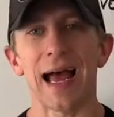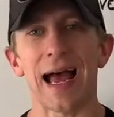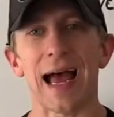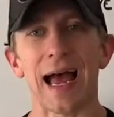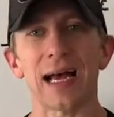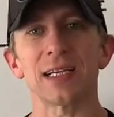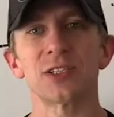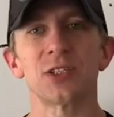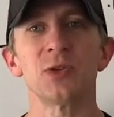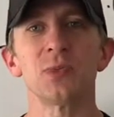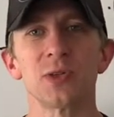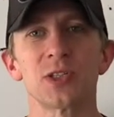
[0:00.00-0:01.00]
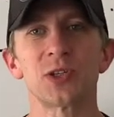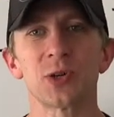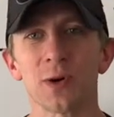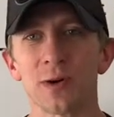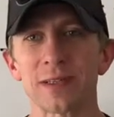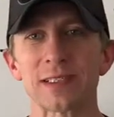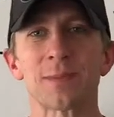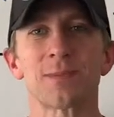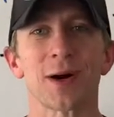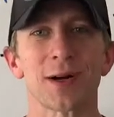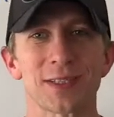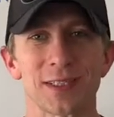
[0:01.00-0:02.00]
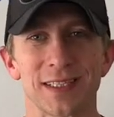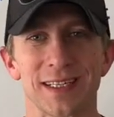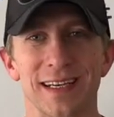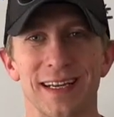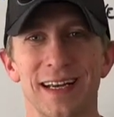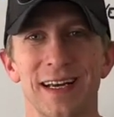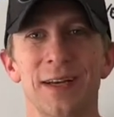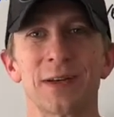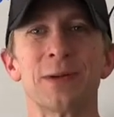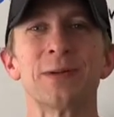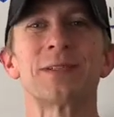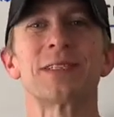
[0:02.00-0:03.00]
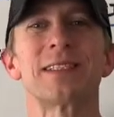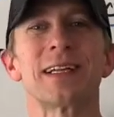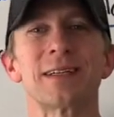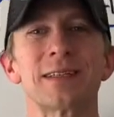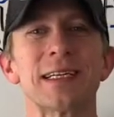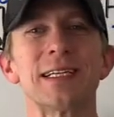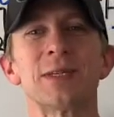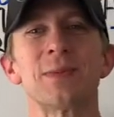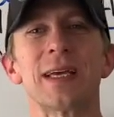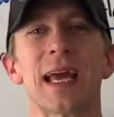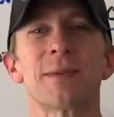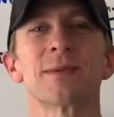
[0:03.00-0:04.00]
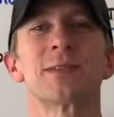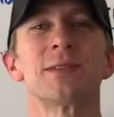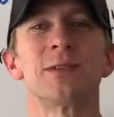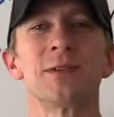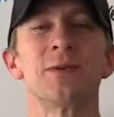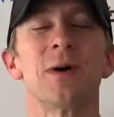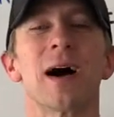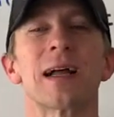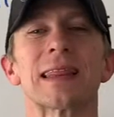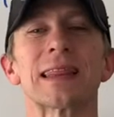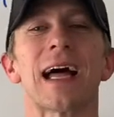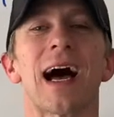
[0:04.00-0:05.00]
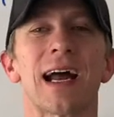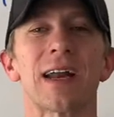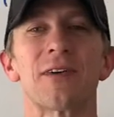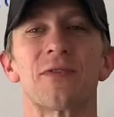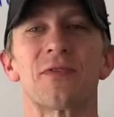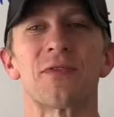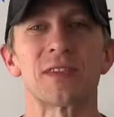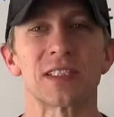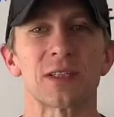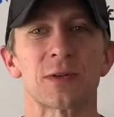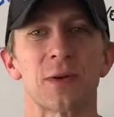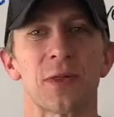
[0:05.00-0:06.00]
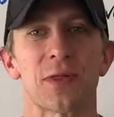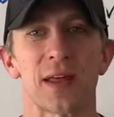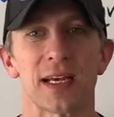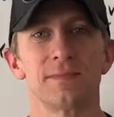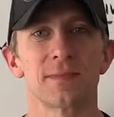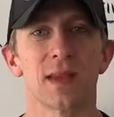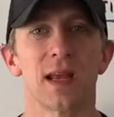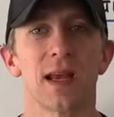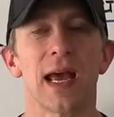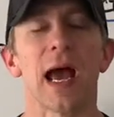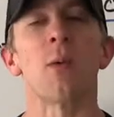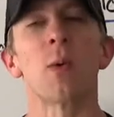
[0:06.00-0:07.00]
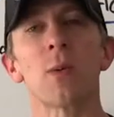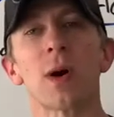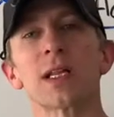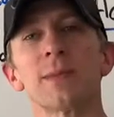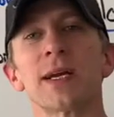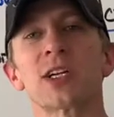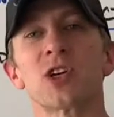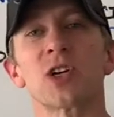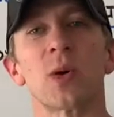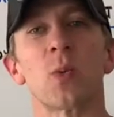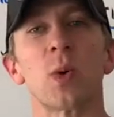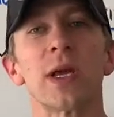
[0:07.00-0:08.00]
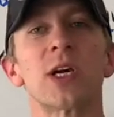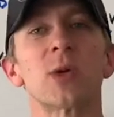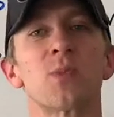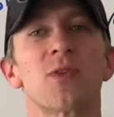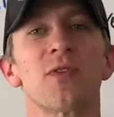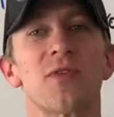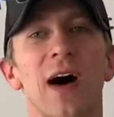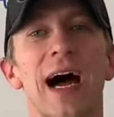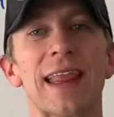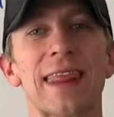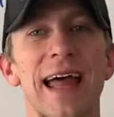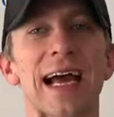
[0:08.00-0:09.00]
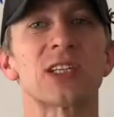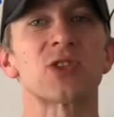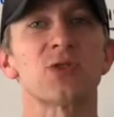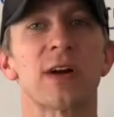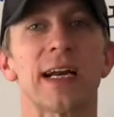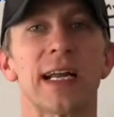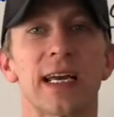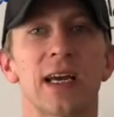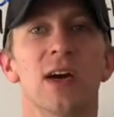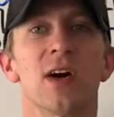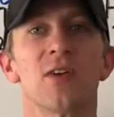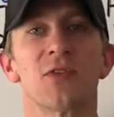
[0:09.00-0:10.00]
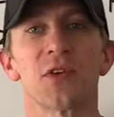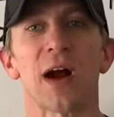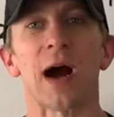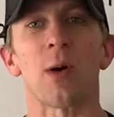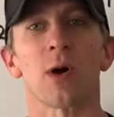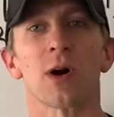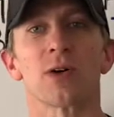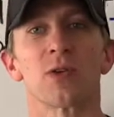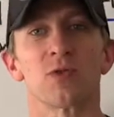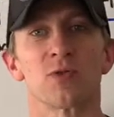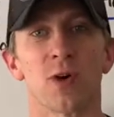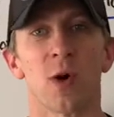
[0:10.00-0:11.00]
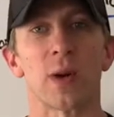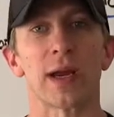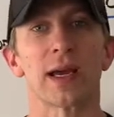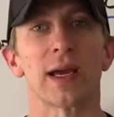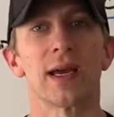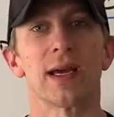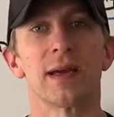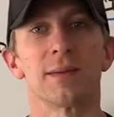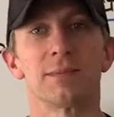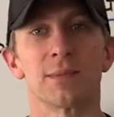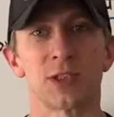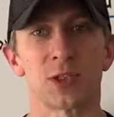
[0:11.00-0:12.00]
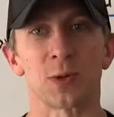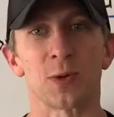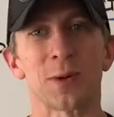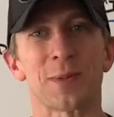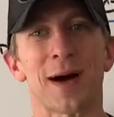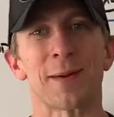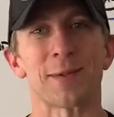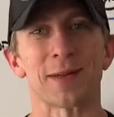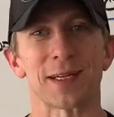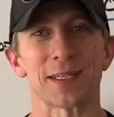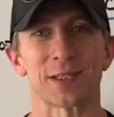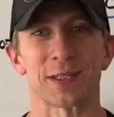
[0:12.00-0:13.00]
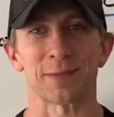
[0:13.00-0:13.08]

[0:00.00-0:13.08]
As you mature as a person, you still need to be able to do a lot of physical things. And we wanted to make sure that we could provide that training for our growing, mature population.